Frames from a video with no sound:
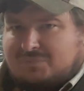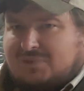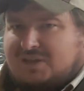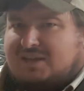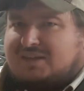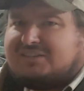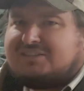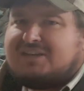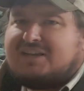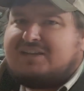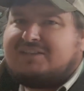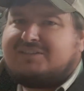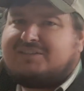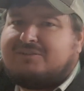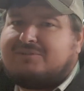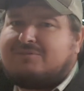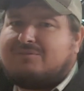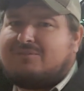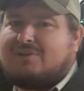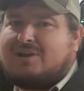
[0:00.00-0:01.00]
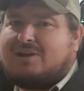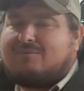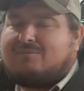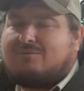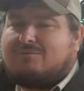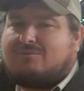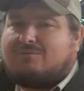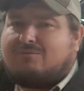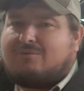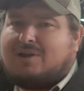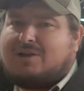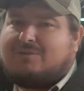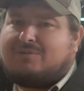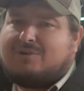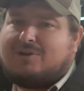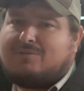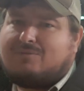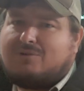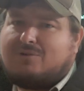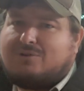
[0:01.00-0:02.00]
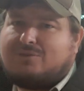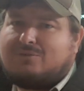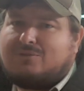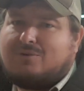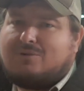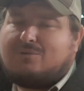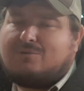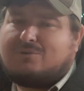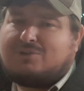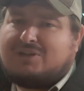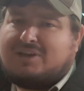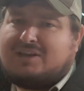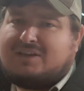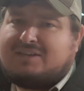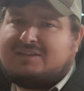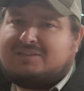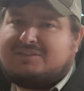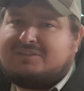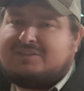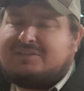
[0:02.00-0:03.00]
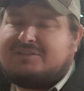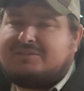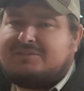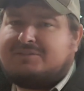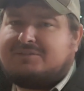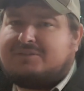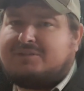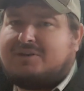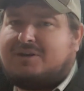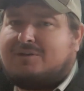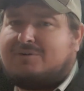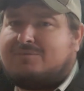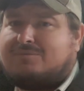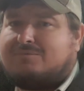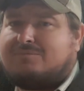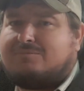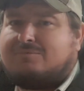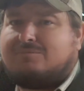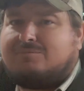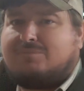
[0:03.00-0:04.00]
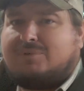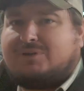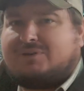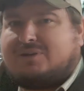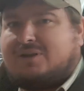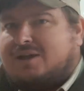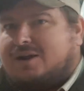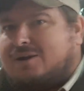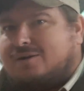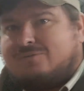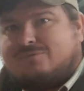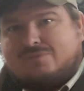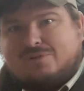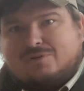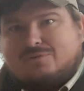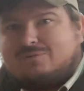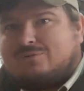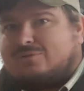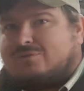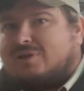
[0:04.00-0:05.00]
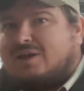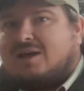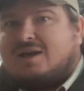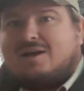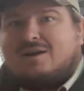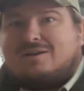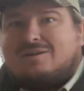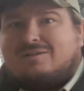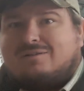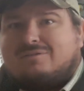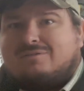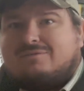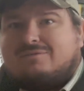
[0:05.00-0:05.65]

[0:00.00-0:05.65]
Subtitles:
I change it around every other oil change, but the air filter's higher.